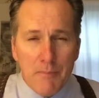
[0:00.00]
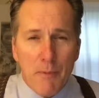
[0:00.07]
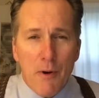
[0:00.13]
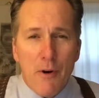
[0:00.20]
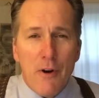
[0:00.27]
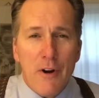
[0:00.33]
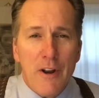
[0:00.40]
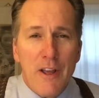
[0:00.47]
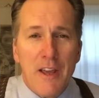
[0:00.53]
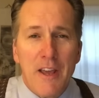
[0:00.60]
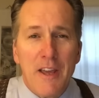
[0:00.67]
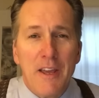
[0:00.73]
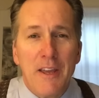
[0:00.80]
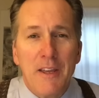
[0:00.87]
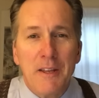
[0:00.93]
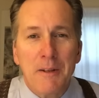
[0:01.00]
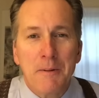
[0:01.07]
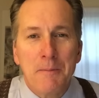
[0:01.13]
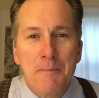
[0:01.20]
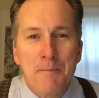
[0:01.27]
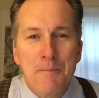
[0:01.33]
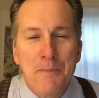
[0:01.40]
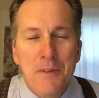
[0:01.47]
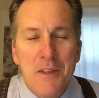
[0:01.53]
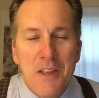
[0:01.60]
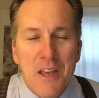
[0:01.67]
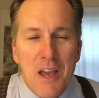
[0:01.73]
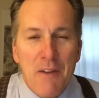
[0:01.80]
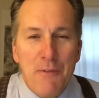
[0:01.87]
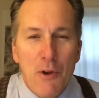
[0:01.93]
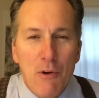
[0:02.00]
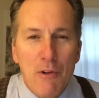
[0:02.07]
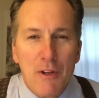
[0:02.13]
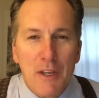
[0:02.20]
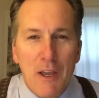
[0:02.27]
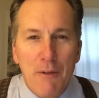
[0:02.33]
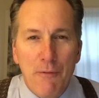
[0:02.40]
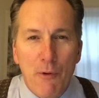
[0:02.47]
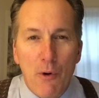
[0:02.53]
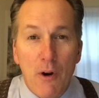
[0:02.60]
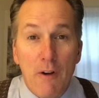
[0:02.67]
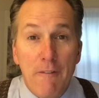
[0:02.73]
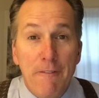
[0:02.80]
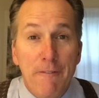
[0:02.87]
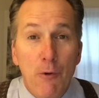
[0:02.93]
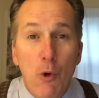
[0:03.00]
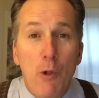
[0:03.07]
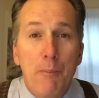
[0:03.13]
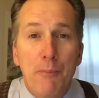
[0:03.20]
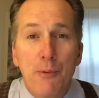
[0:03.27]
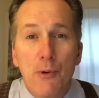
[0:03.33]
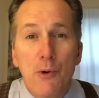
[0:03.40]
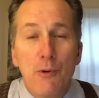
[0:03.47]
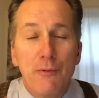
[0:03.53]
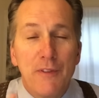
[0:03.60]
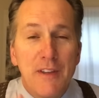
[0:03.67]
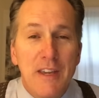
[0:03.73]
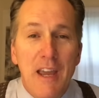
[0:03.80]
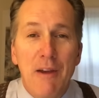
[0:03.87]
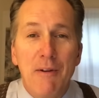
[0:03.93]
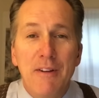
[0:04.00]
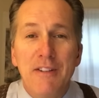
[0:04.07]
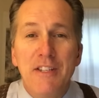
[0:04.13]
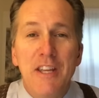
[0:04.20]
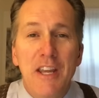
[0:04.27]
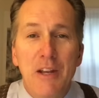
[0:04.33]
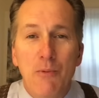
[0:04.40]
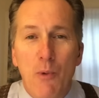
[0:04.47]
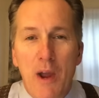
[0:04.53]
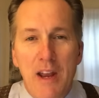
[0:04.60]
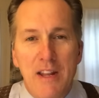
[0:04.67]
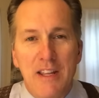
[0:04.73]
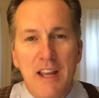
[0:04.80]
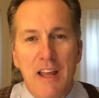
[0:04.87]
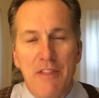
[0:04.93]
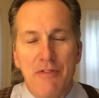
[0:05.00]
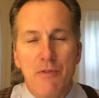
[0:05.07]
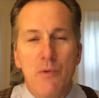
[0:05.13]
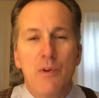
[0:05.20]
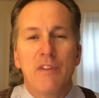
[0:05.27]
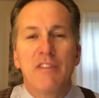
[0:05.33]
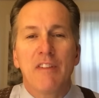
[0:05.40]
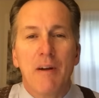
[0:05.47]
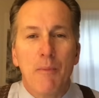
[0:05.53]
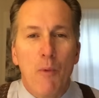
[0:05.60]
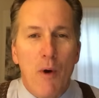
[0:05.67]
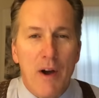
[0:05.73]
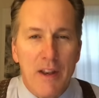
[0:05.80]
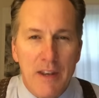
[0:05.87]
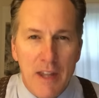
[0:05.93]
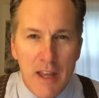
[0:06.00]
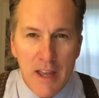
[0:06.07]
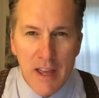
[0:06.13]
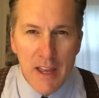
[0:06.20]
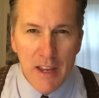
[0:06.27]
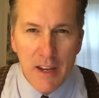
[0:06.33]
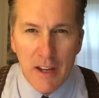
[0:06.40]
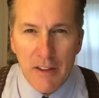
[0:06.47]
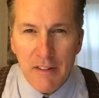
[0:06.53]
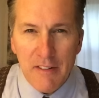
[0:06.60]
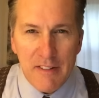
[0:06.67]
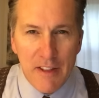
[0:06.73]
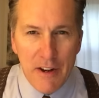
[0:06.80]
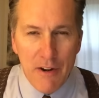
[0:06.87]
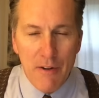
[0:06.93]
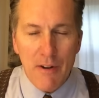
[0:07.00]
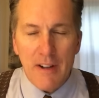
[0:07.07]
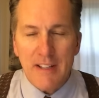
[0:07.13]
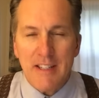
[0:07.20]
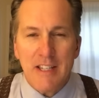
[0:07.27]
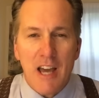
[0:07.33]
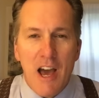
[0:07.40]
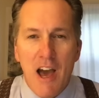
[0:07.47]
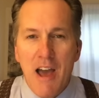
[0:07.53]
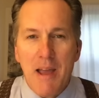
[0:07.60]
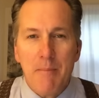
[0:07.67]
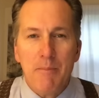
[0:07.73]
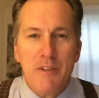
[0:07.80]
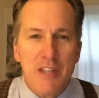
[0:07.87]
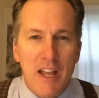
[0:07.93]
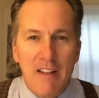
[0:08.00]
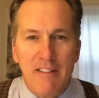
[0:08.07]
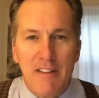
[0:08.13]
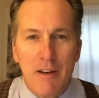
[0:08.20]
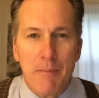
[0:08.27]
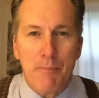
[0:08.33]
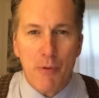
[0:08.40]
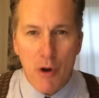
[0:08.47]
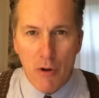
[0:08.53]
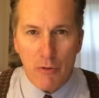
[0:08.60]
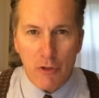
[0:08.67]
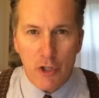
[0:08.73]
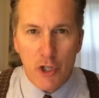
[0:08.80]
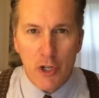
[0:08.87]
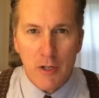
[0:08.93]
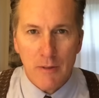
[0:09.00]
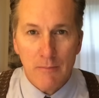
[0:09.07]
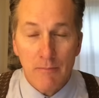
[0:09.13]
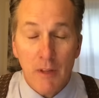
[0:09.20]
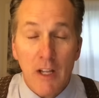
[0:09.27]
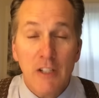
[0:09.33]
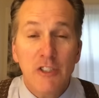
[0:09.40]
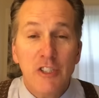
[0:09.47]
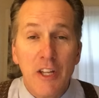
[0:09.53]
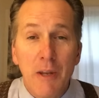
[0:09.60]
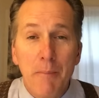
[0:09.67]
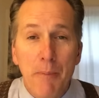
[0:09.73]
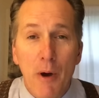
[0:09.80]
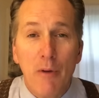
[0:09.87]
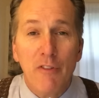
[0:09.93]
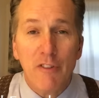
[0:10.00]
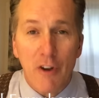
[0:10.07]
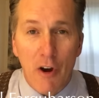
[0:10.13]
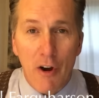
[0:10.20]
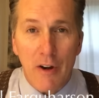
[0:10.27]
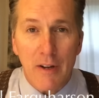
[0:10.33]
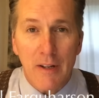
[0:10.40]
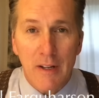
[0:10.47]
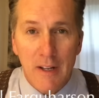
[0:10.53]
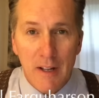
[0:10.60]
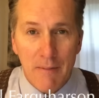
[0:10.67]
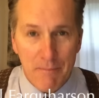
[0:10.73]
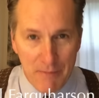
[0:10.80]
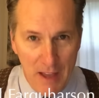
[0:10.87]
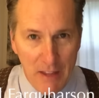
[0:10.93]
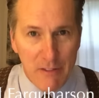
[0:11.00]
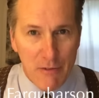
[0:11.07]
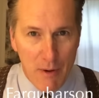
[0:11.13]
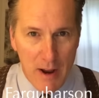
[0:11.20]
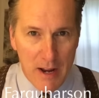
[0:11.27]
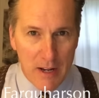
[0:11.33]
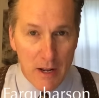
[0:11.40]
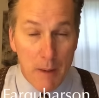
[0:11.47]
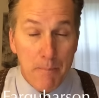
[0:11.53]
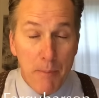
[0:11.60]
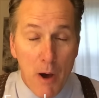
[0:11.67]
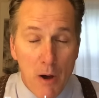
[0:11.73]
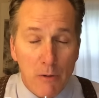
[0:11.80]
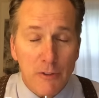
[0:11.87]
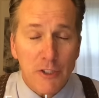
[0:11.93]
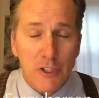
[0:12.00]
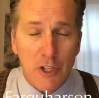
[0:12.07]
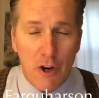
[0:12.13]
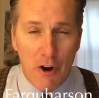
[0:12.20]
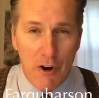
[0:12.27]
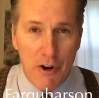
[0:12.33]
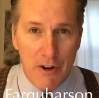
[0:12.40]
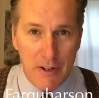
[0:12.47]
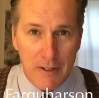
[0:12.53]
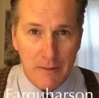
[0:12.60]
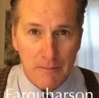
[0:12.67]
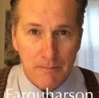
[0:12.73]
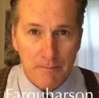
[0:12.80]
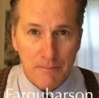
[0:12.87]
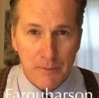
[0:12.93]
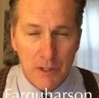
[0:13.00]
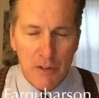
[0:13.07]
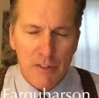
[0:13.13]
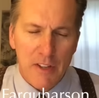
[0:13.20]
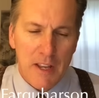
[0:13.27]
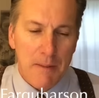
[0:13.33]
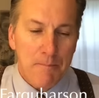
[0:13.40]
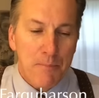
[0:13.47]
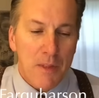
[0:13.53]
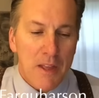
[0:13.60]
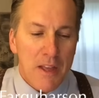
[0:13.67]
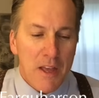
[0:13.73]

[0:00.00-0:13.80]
morning! If you're looking for a foolproof, guaranteed way to get through to someone, consider a time tested approach. Send a postcard. That's right, a postcard. You see,